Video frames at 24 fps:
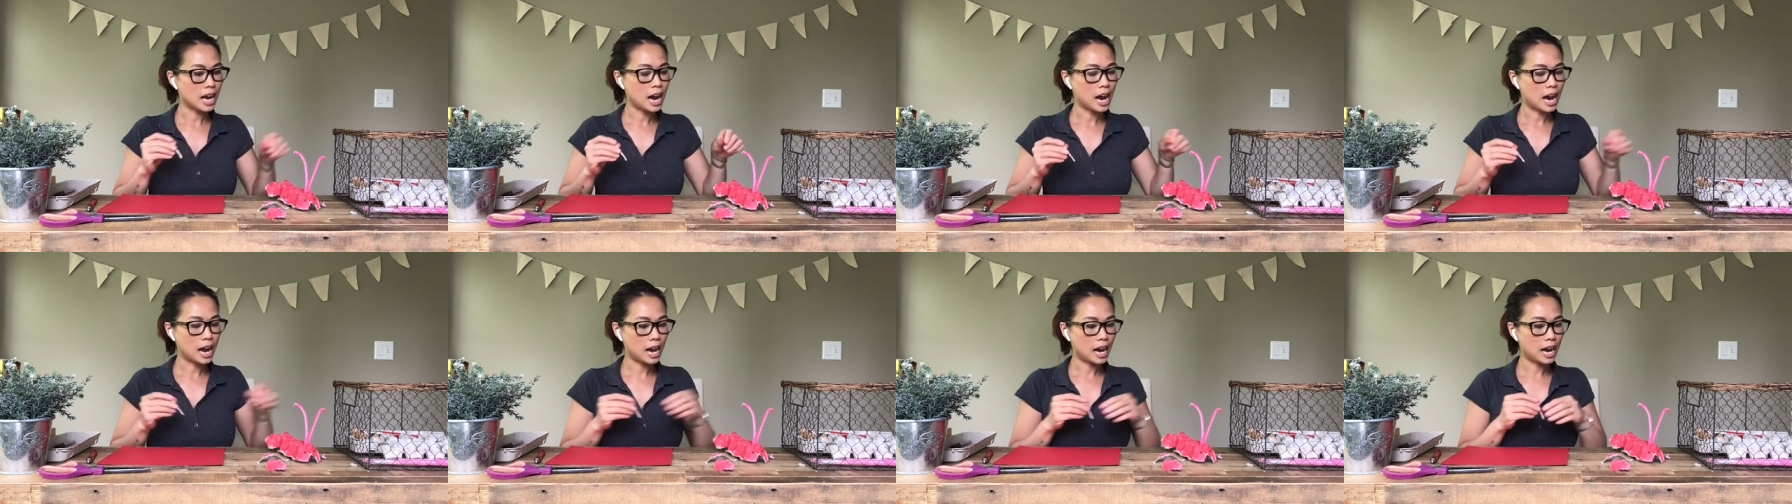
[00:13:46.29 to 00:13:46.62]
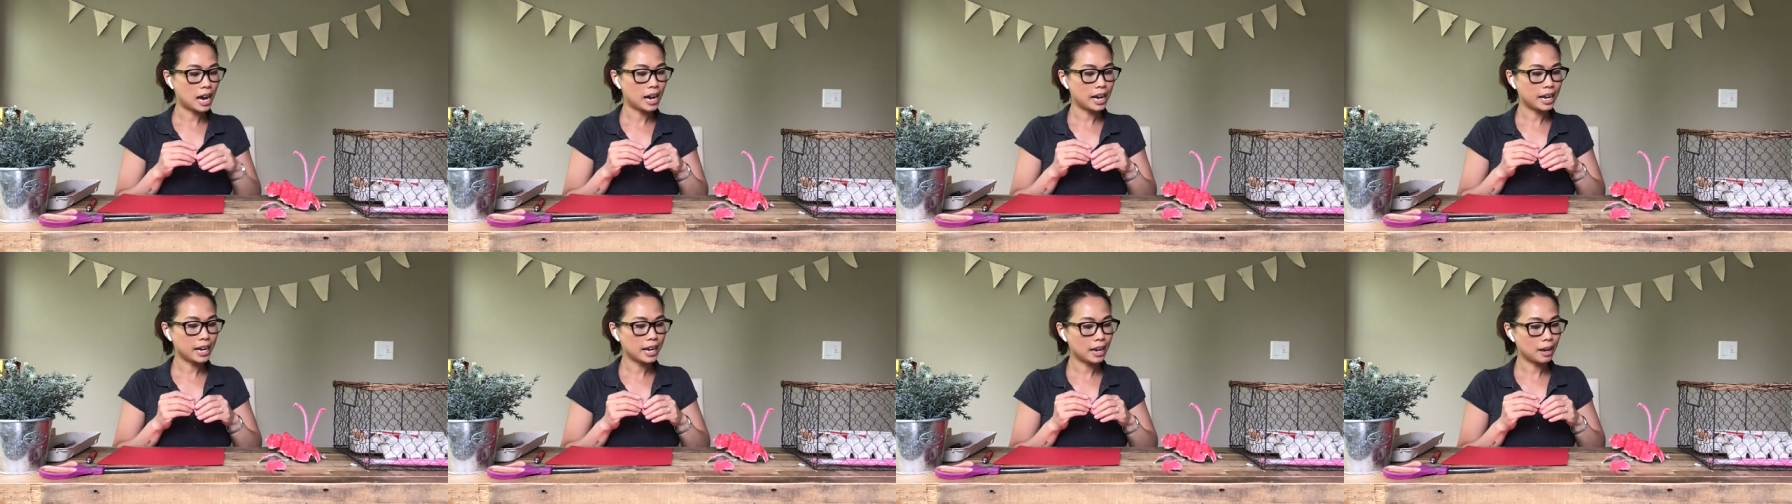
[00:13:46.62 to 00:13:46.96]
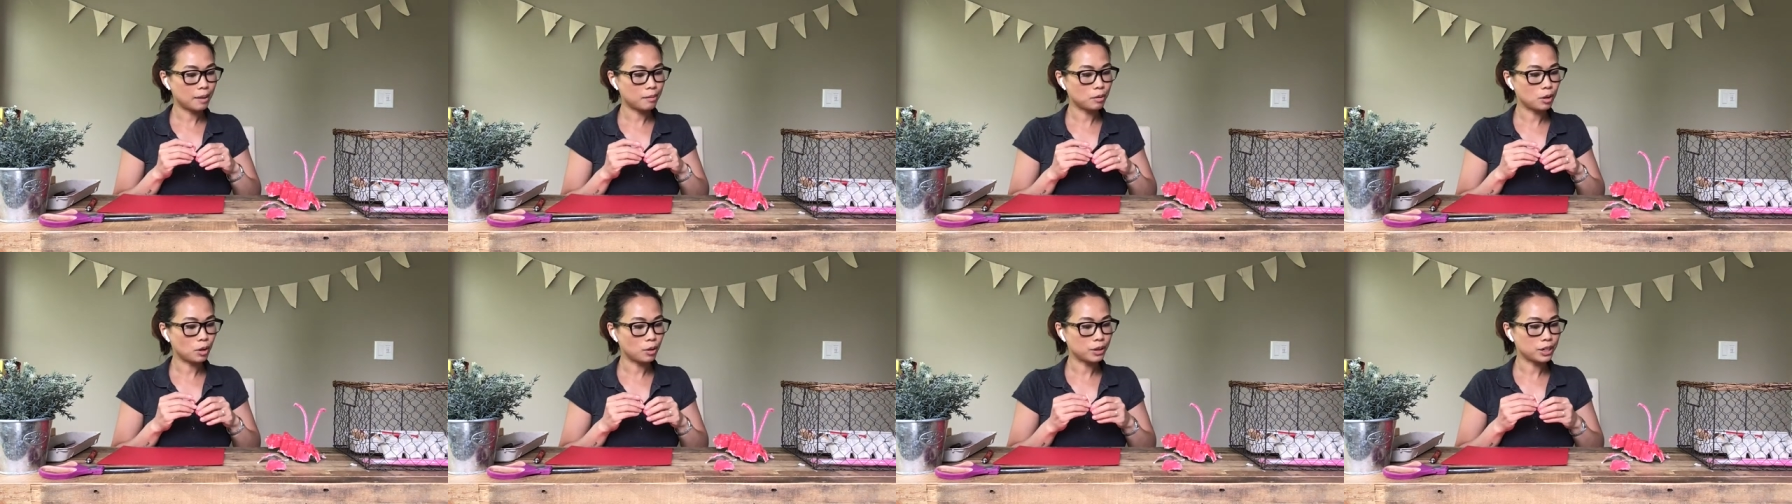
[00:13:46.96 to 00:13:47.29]
I am
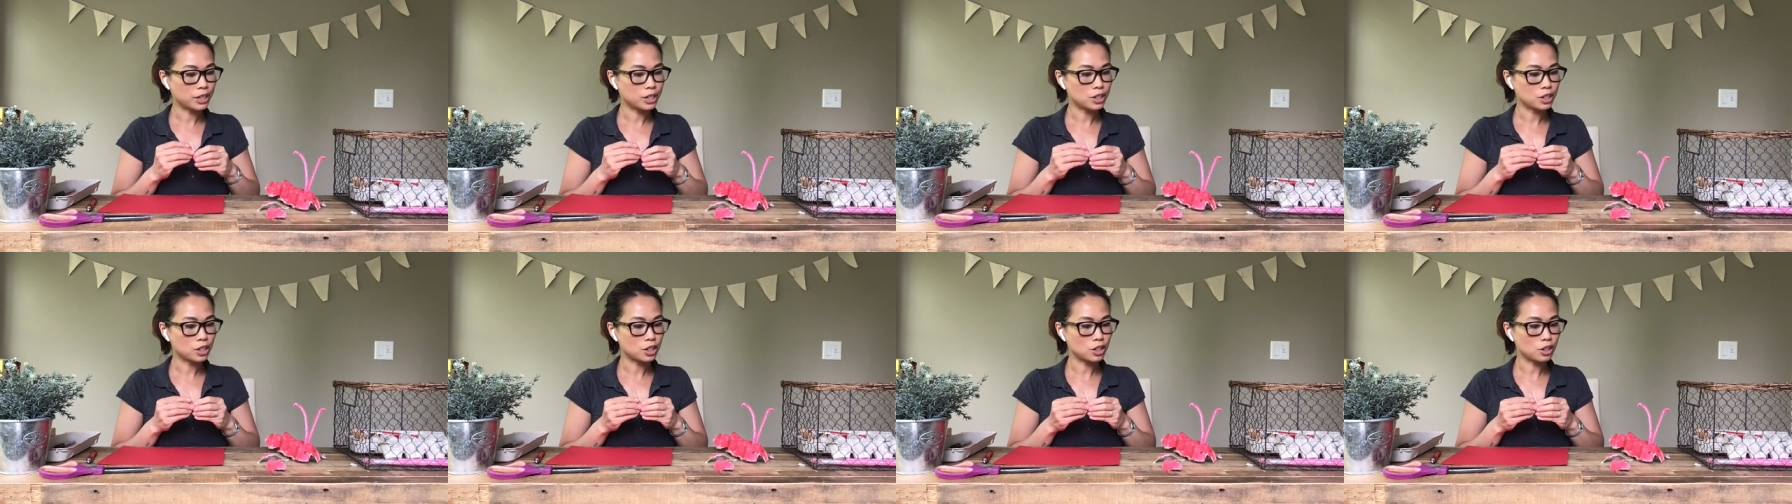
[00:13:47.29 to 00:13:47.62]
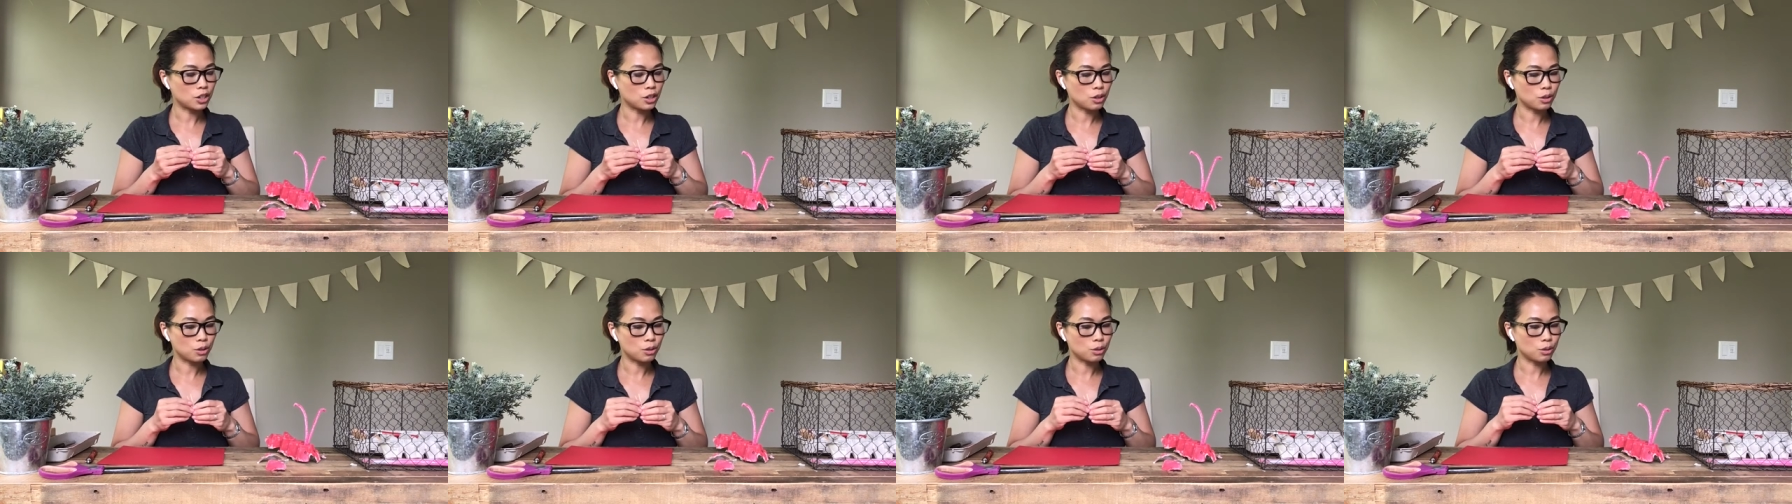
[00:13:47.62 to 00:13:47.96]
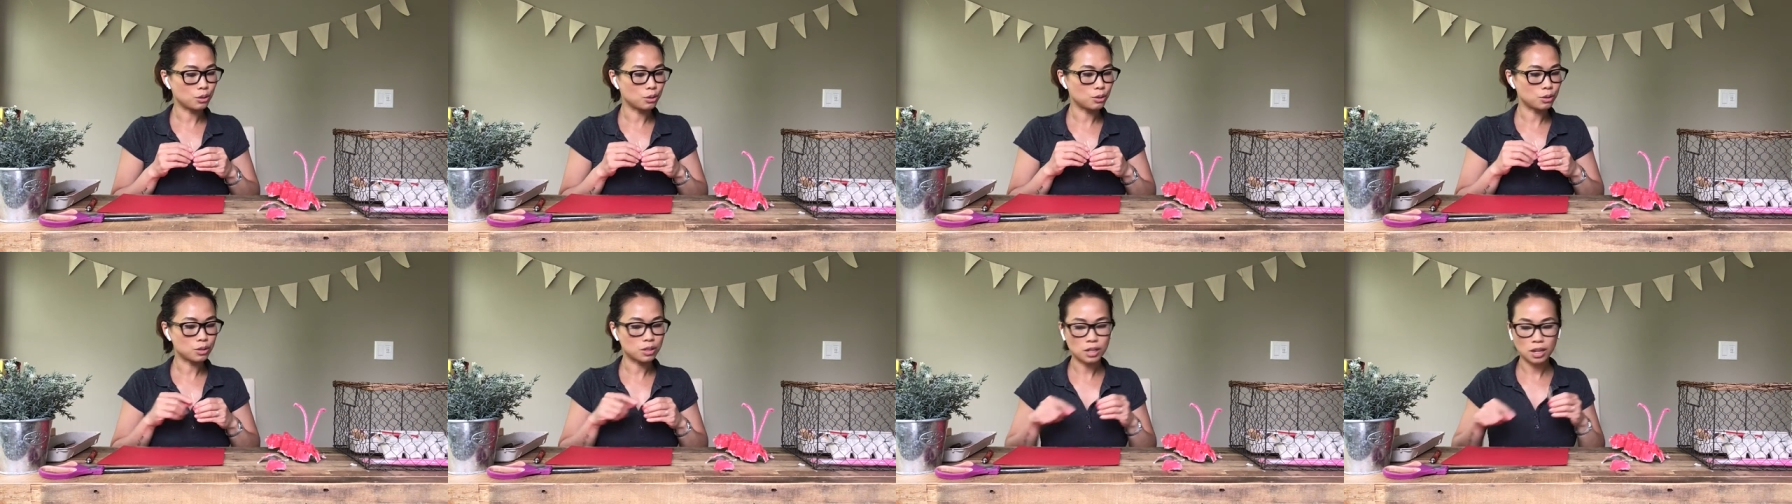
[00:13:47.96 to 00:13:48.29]
going to
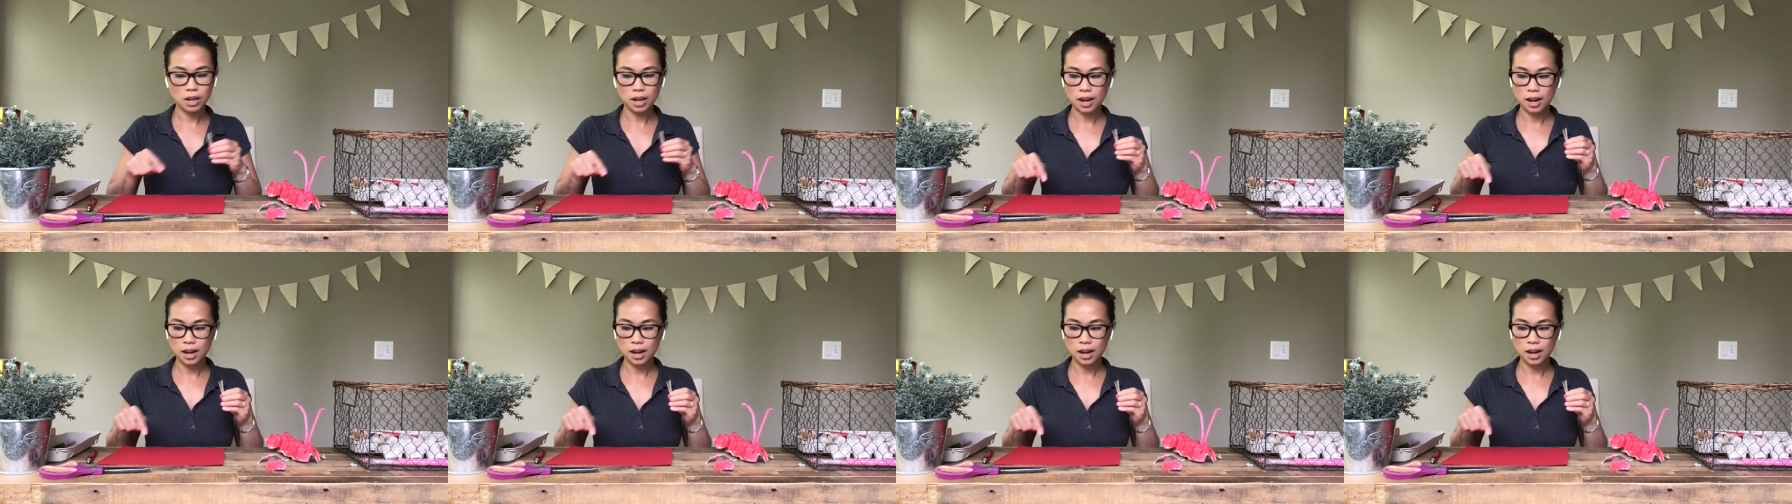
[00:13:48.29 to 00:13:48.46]
use